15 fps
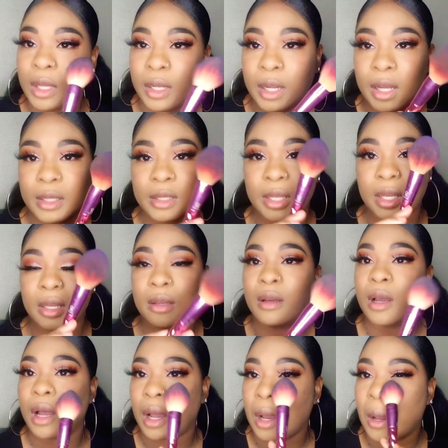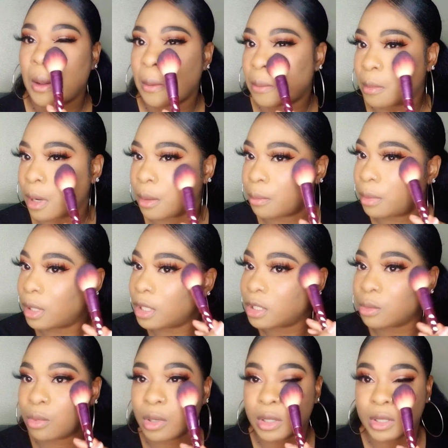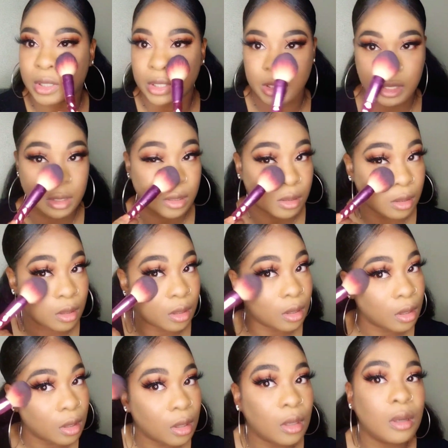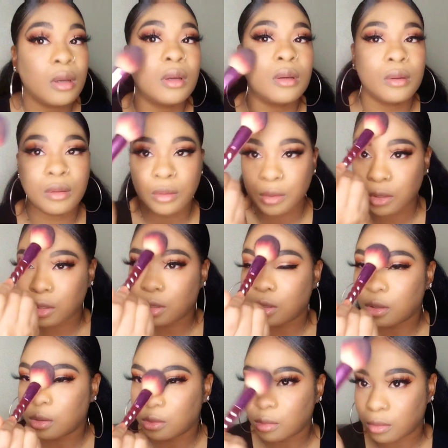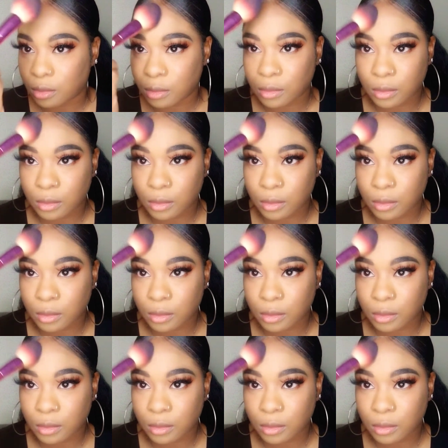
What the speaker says: Now take my blush brush and just, you know,